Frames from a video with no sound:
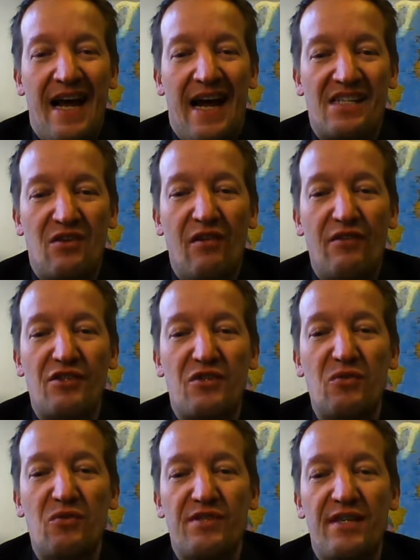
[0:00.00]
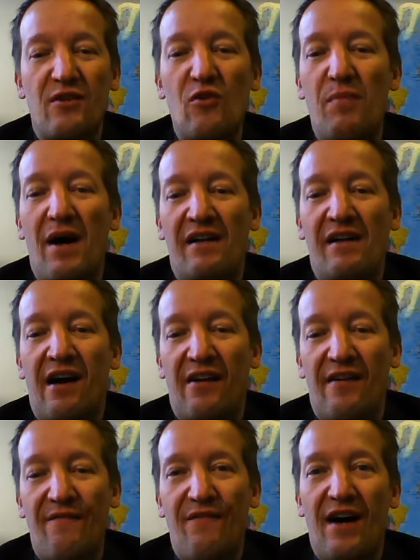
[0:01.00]
As all the schools in Kupang are
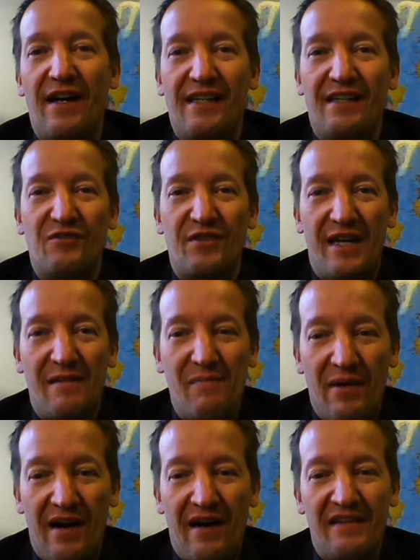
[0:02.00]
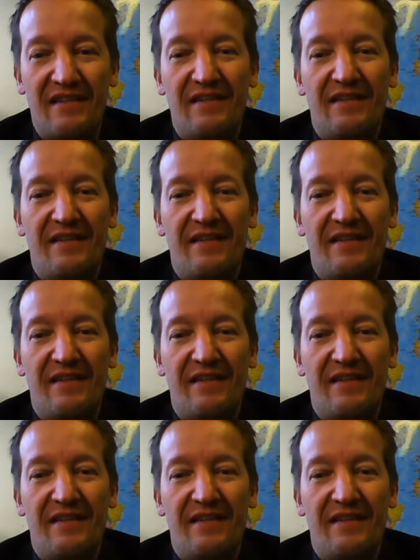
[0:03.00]
invited to take part,